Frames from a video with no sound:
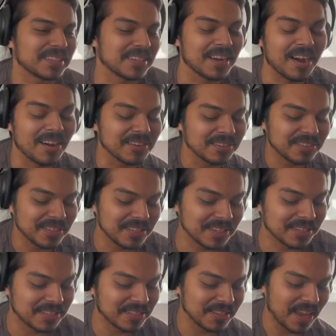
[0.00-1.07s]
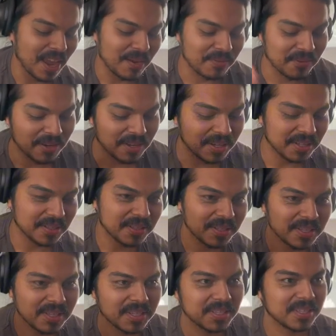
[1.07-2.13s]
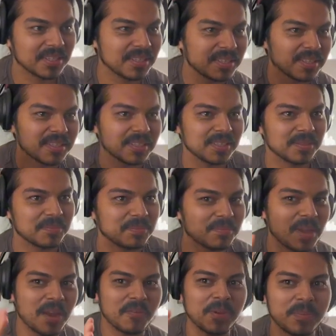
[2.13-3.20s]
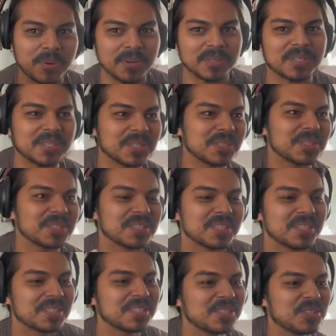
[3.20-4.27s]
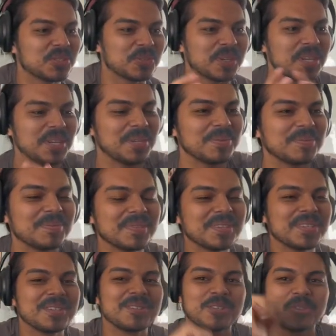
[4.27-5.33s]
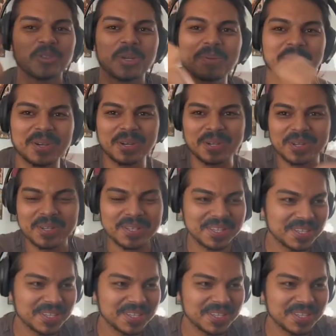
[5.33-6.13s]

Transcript: honestly, this is every every person's dream. Your dream girl,